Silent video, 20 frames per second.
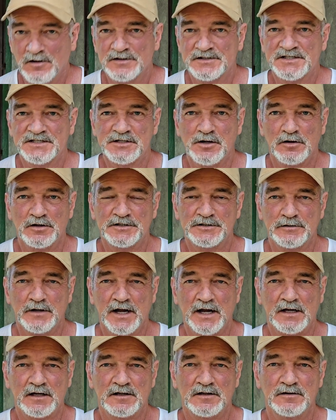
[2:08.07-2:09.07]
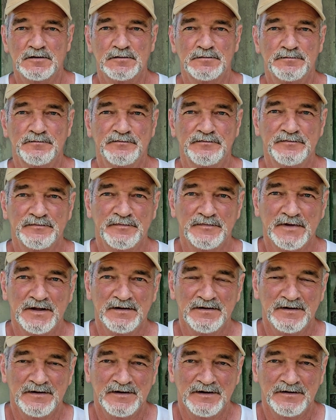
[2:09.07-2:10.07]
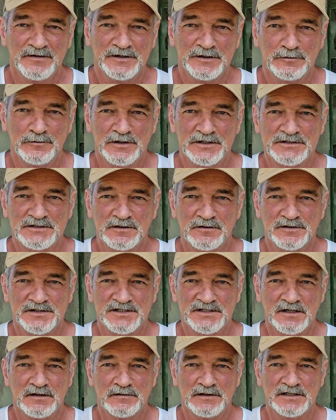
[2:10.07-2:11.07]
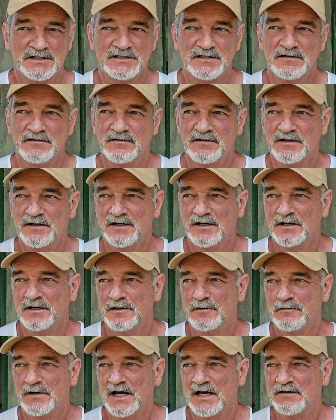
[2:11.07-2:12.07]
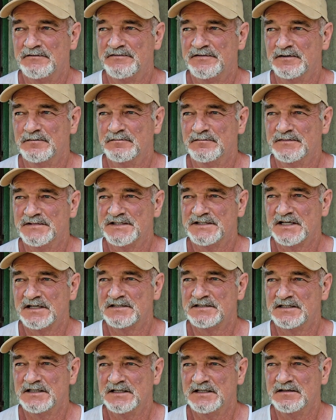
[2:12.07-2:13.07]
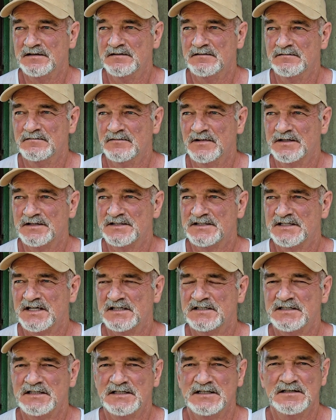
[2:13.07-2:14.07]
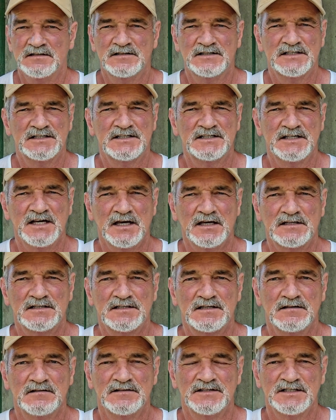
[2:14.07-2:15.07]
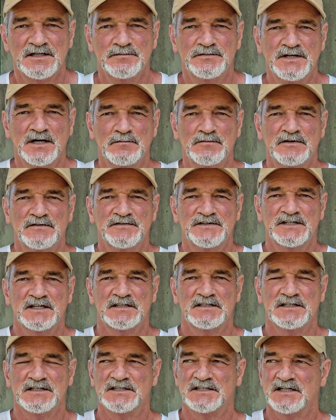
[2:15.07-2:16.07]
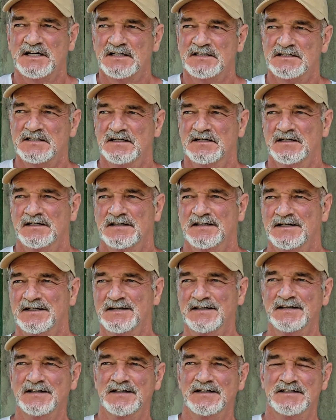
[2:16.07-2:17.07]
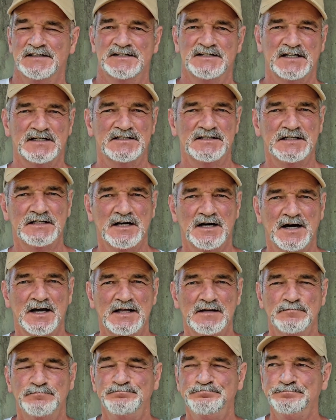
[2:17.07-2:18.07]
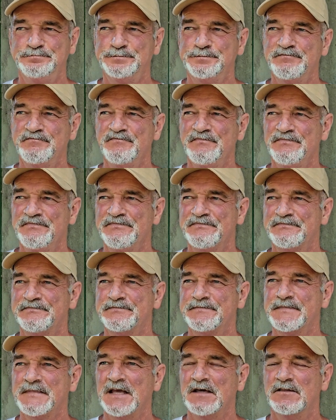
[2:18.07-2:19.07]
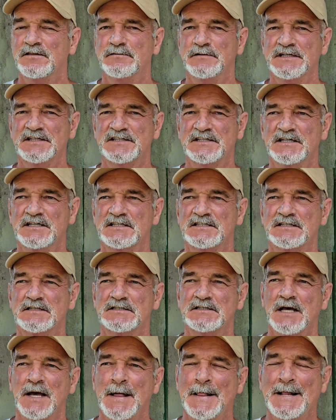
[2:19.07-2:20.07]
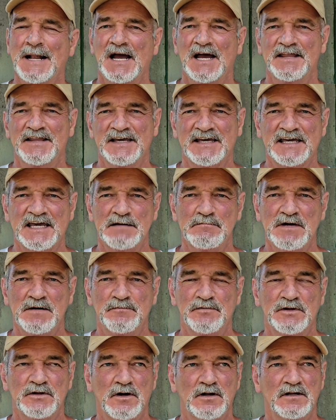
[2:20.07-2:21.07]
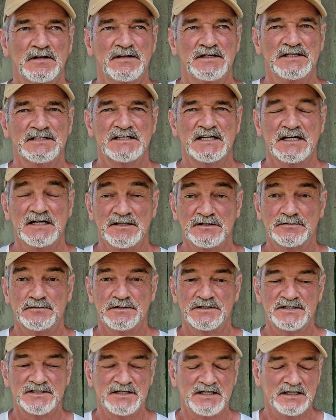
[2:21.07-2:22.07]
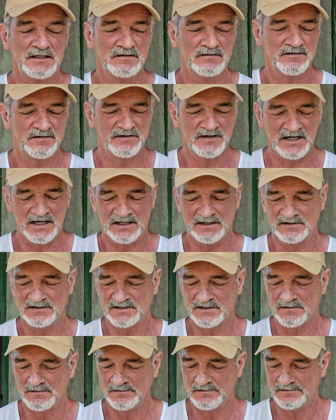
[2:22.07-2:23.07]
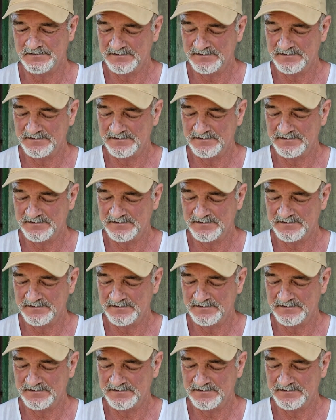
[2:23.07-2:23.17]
called Star Trek. The original series ran from September of 66 to 69, 3 seasons, and they came up with all of these interesting things,